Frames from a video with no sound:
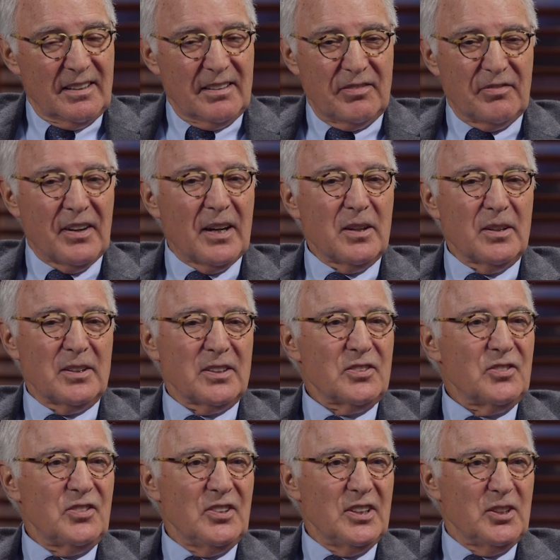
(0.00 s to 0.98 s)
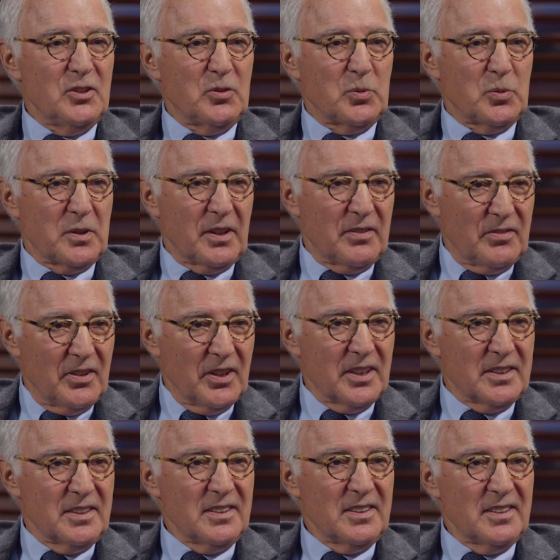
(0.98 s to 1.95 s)
far exceeds what I've
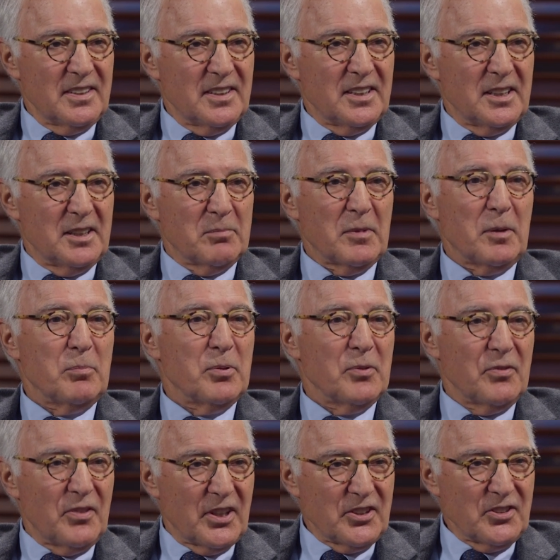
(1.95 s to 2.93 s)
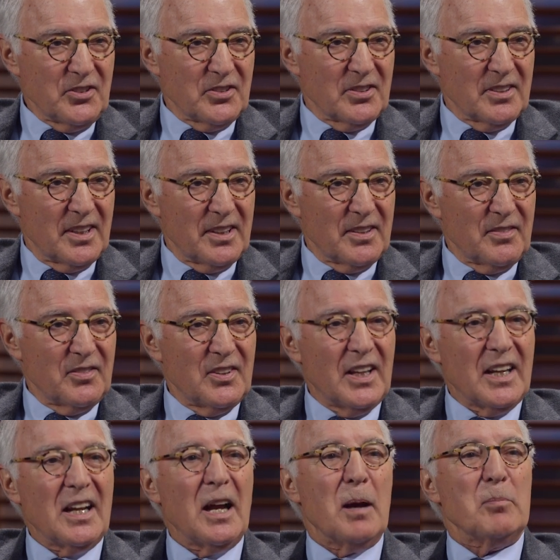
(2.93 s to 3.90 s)
done in my professional life.
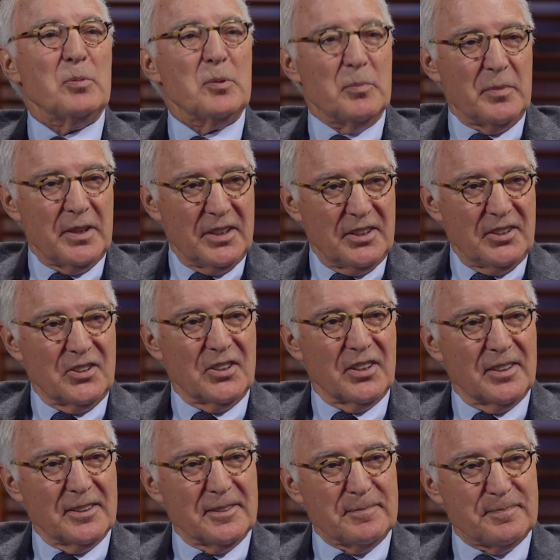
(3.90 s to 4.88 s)
They complement each other.